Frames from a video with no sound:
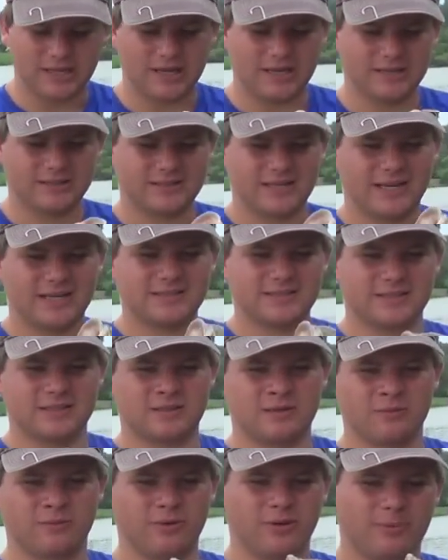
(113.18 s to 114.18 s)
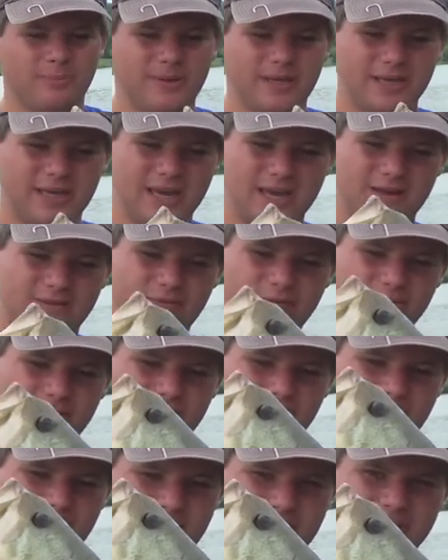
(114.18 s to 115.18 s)
the, his head's just a real big head for
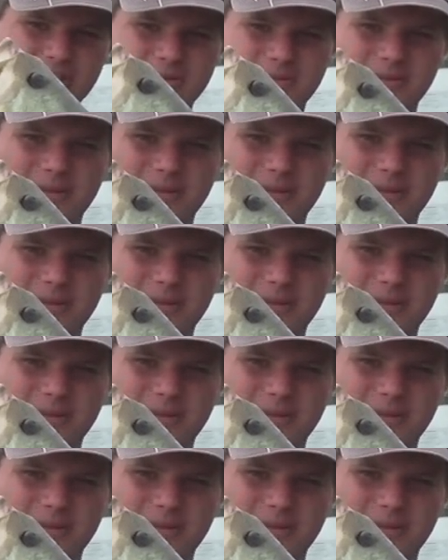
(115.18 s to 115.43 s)
the fish,